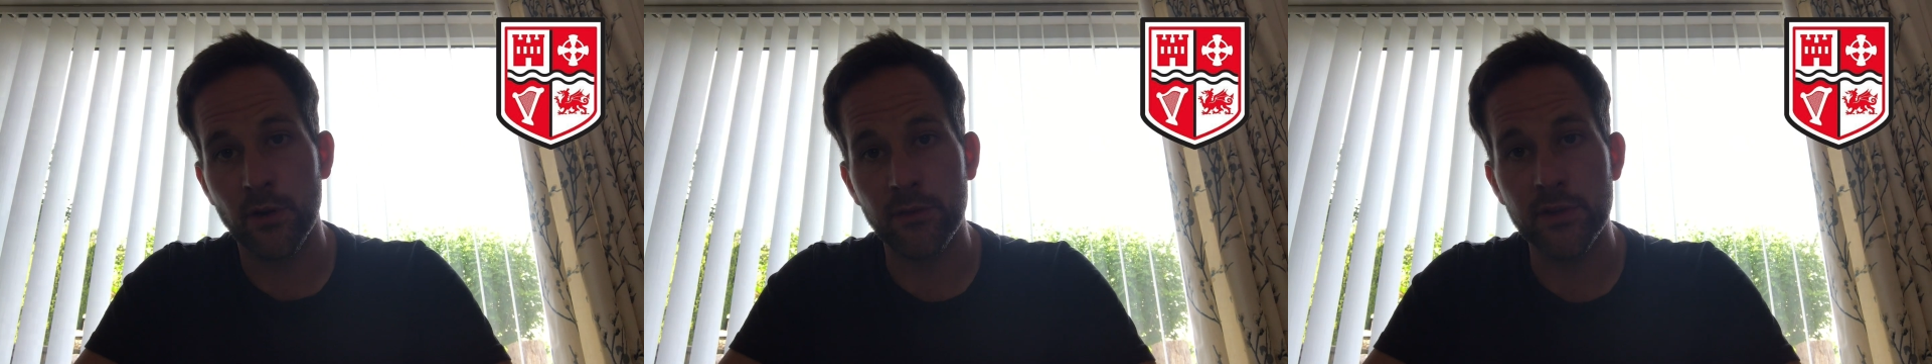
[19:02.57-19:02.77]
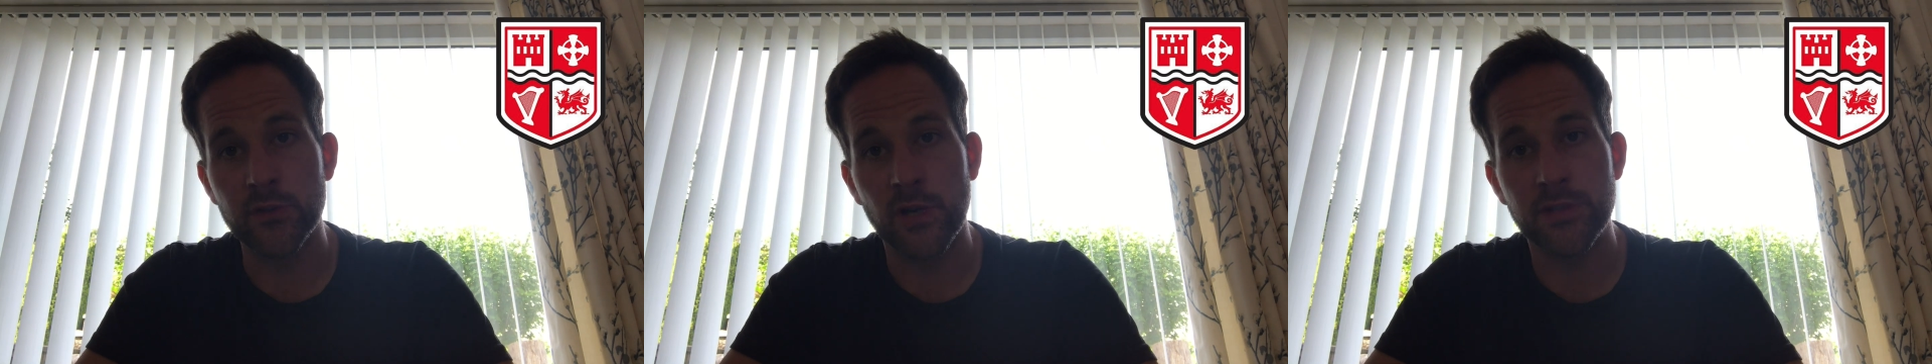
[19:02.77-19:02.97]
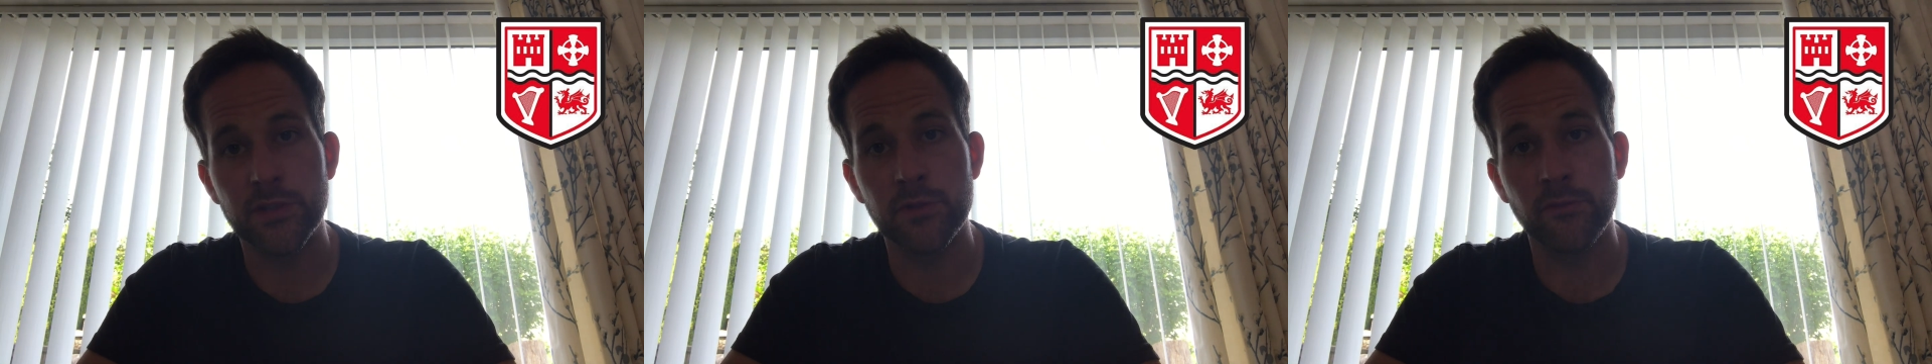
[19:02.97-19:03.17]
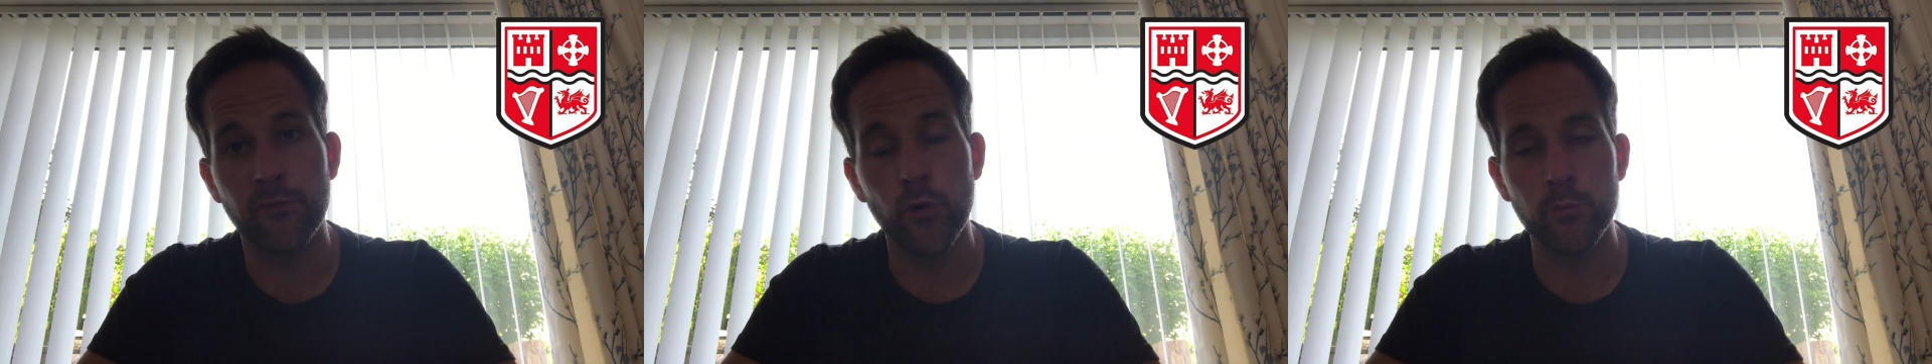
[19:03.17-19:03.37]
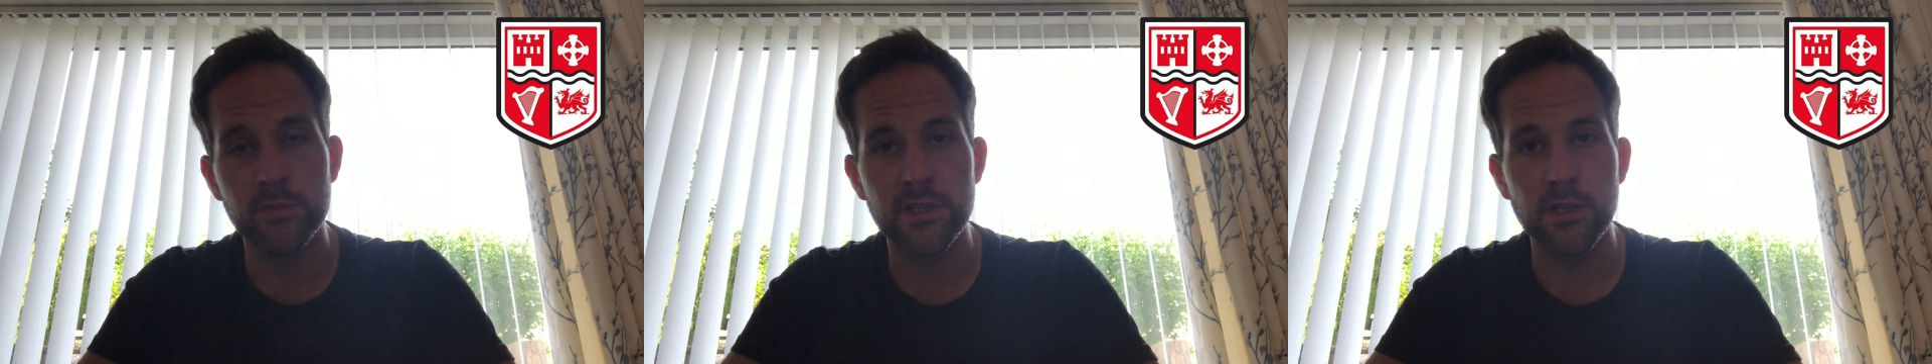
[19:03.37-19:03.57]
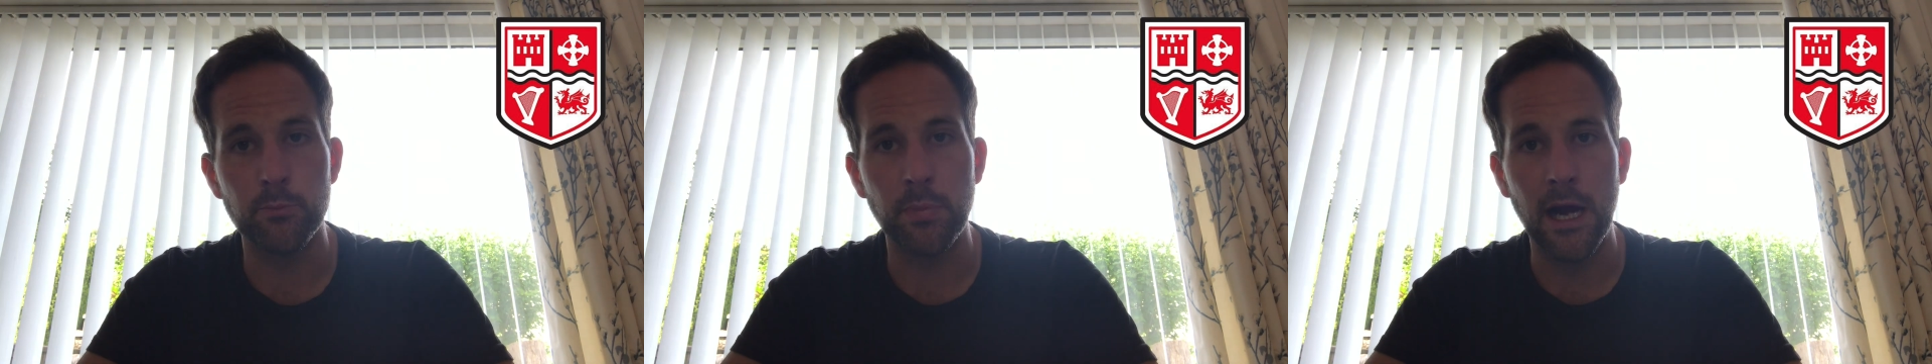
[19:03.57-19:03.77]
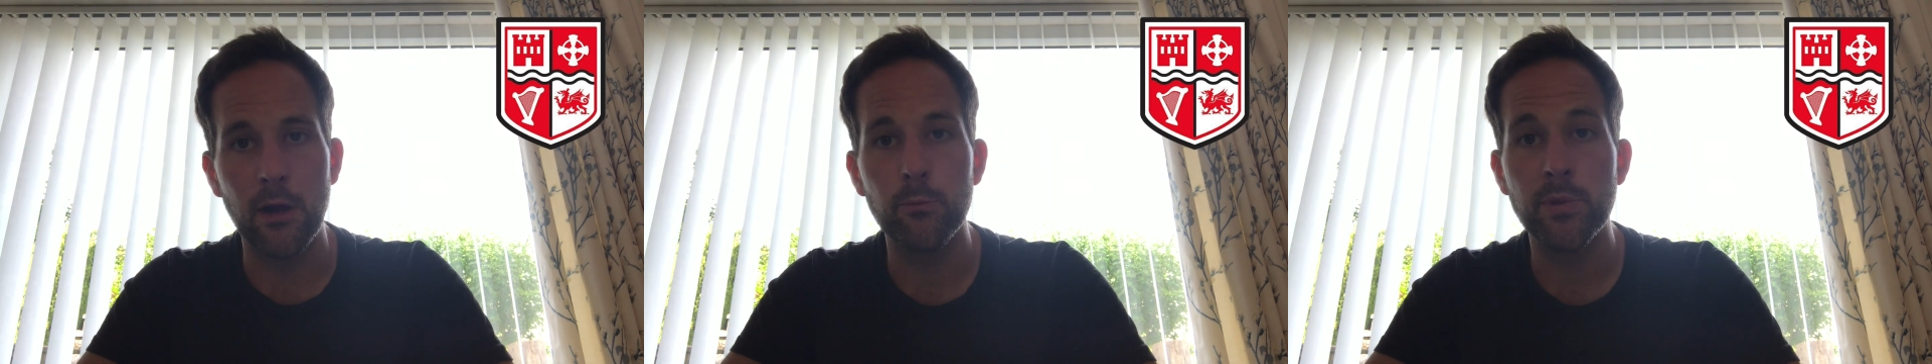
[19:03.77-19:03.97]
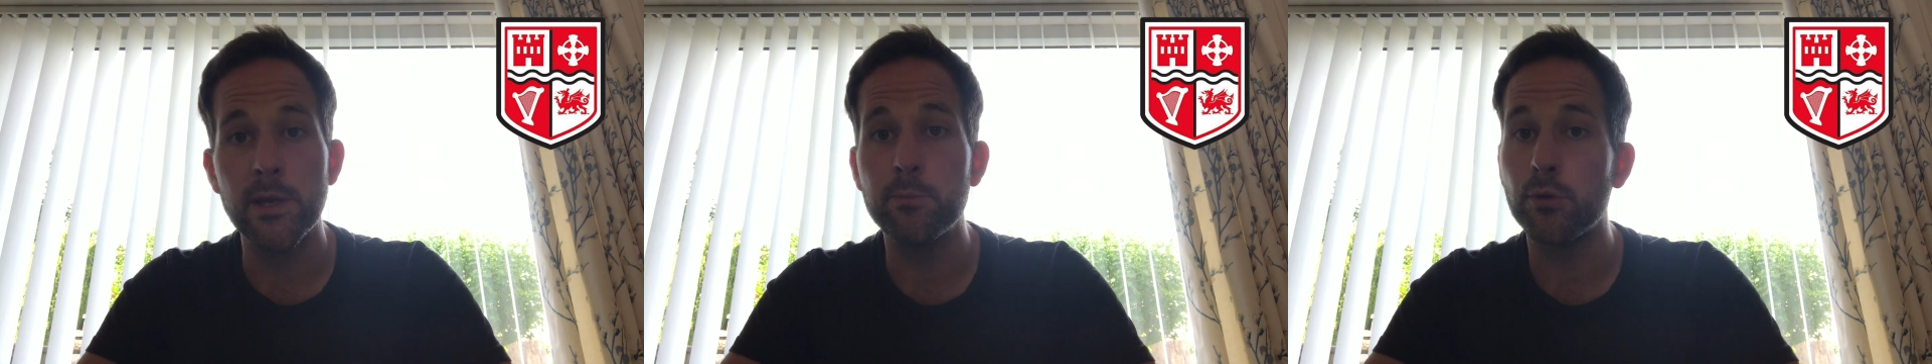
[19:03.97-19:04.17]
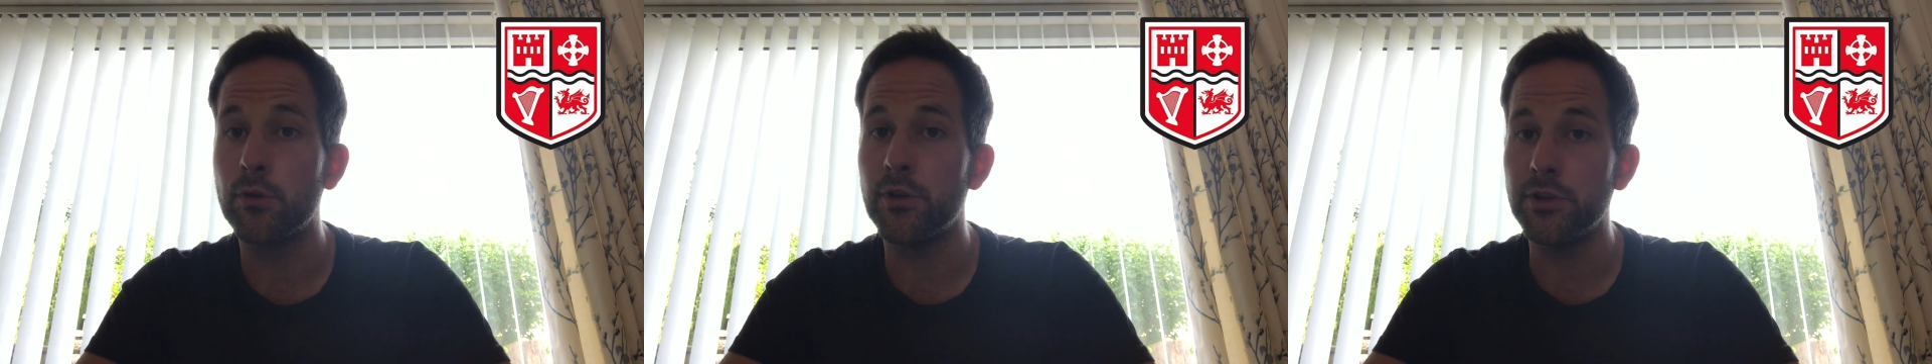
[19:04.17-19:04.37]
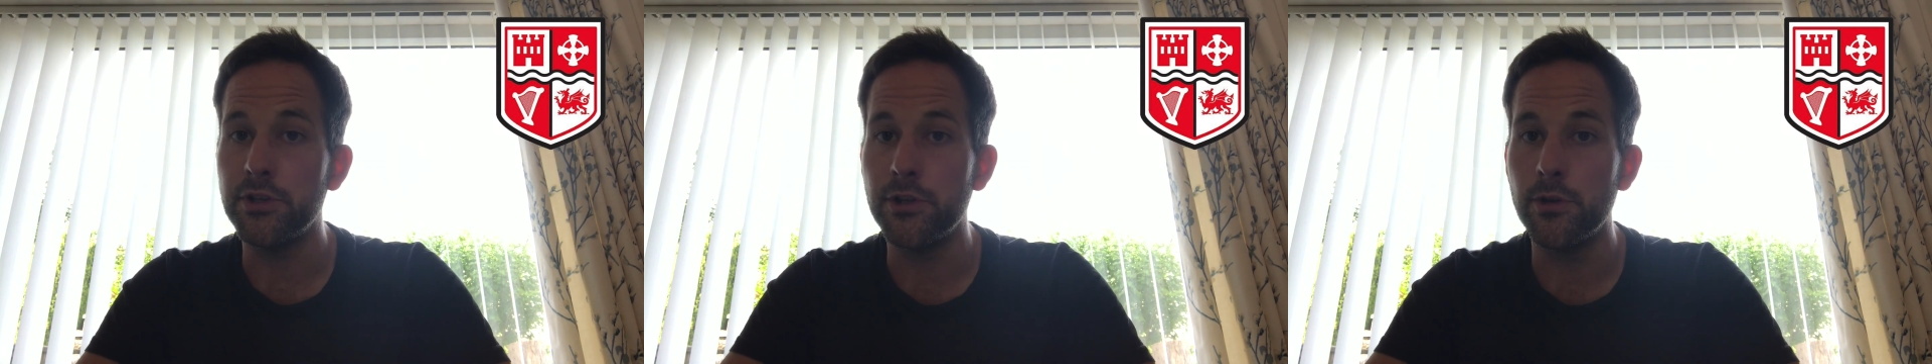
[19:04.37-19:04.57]
and on the transition forums is about people
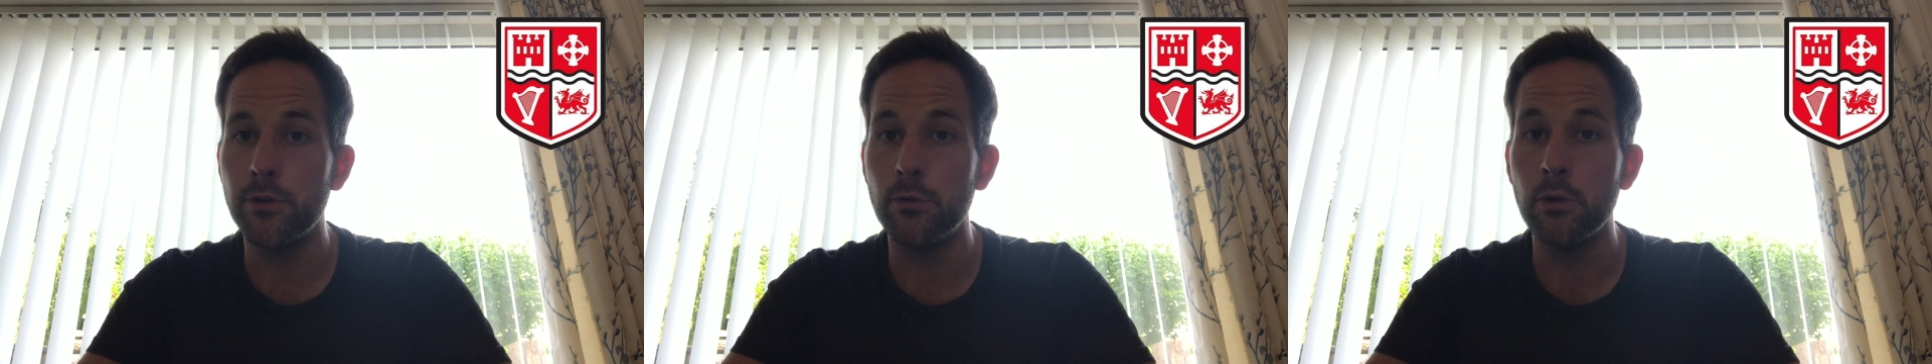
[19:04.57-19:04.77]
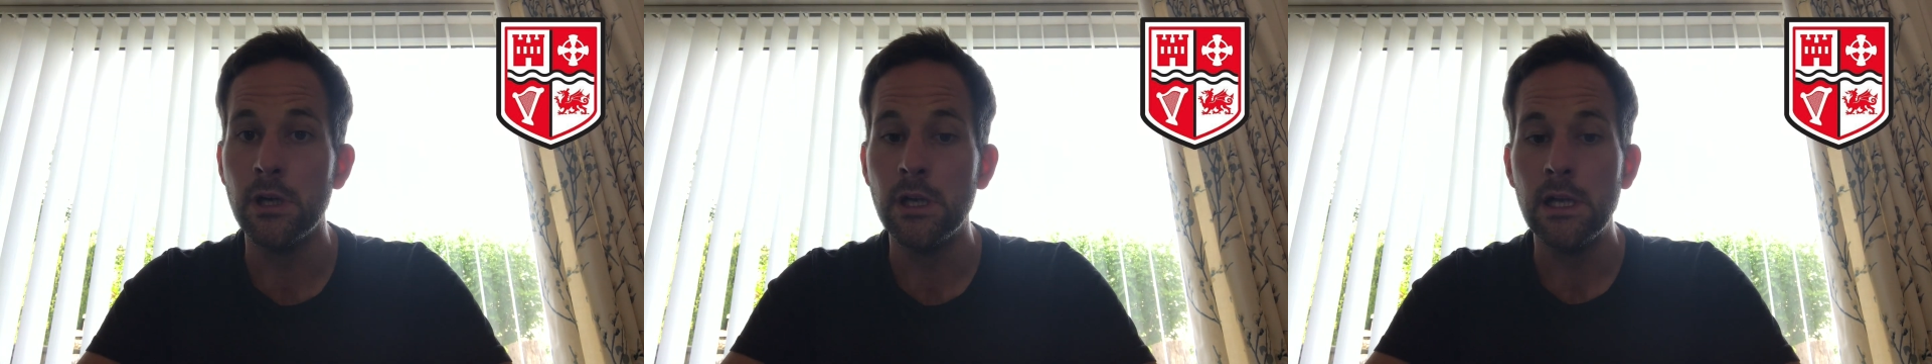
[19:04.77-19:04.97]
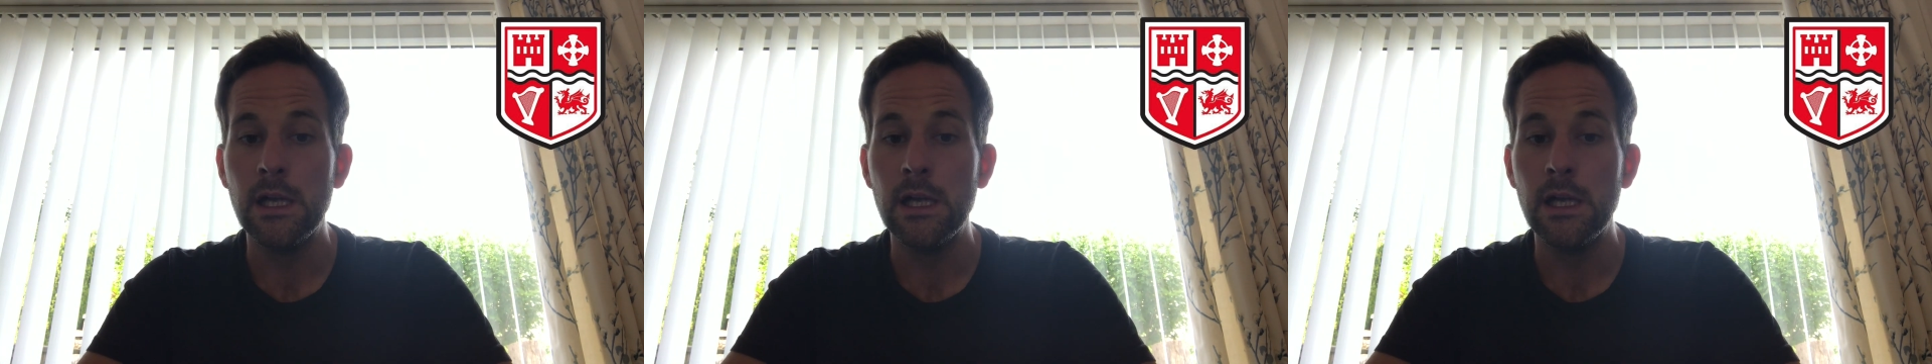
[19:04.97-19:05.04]
that you